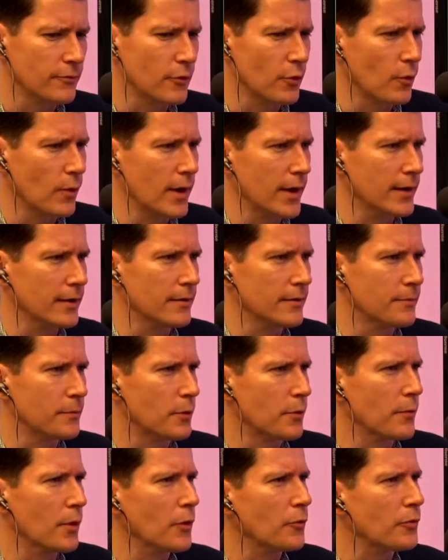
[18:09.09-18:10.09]
looking for a way to
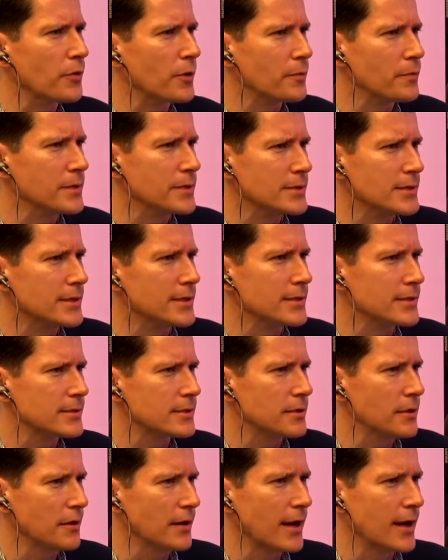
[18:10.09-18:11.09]
promote their
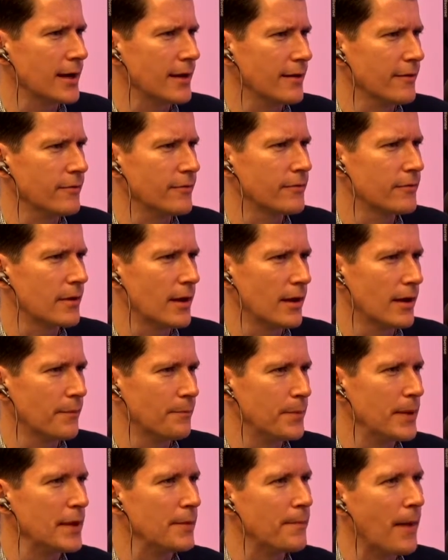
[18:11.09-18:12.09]
business, kind of give
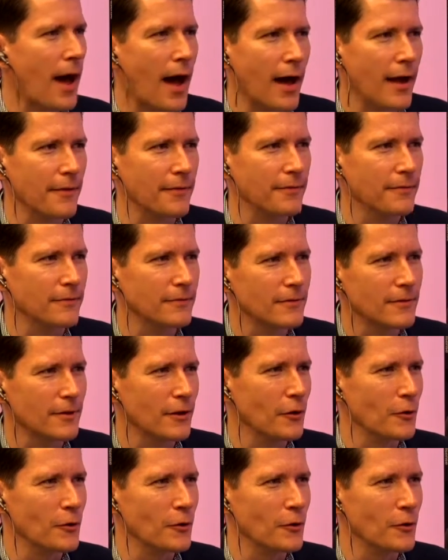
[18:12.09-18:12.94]
a peek behind,